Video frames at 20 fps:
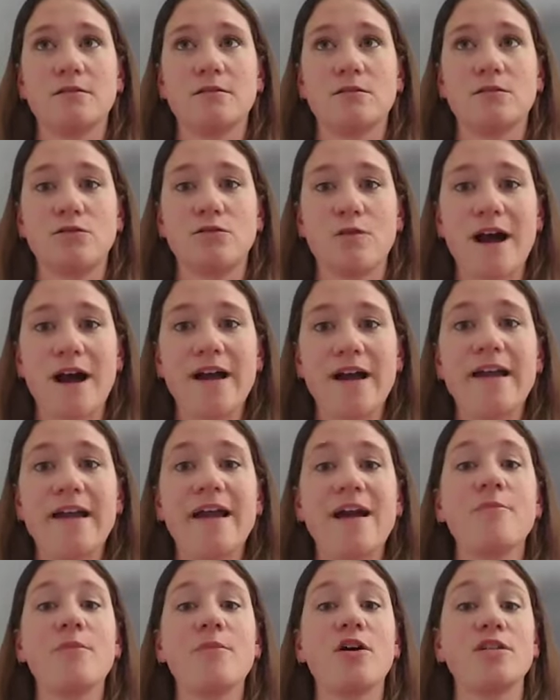who I
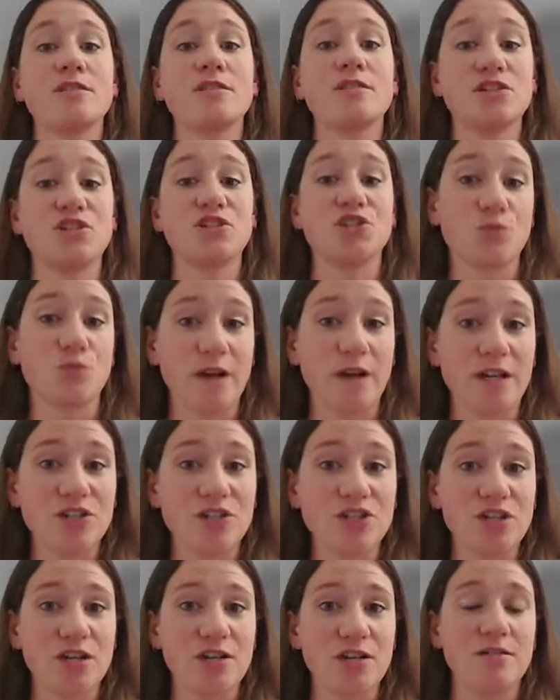am, our
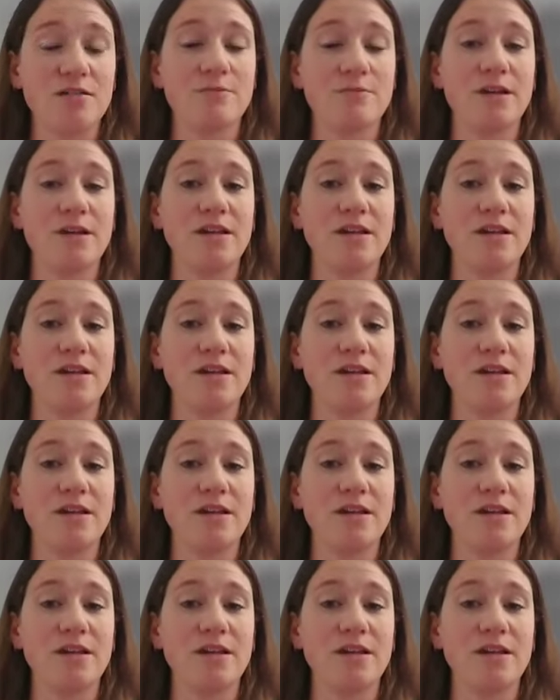situation,